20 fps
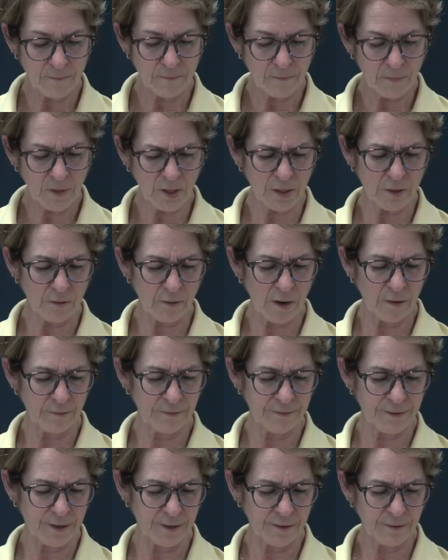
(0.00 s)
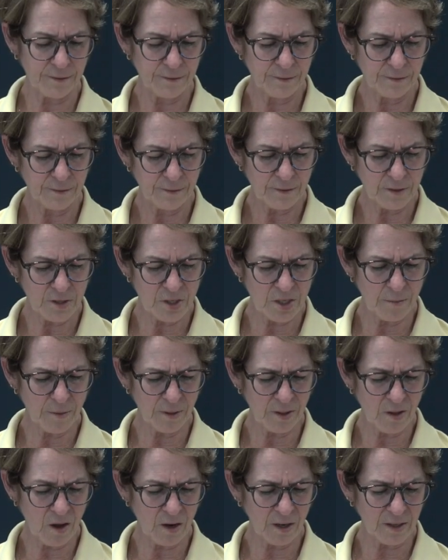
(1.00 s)
"Look at her outfit. Does she
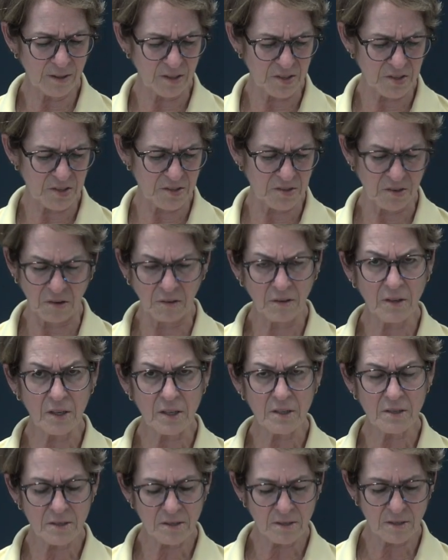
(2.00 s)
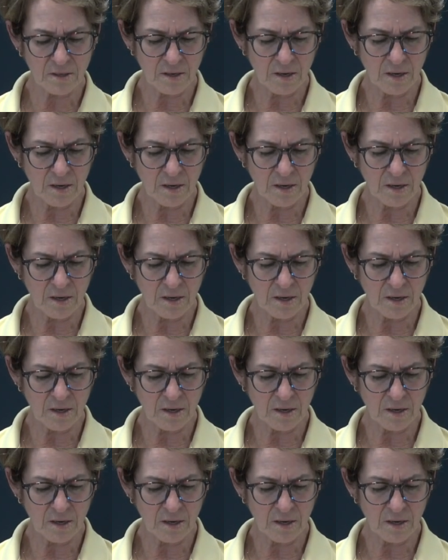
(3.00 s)
belong in the circus?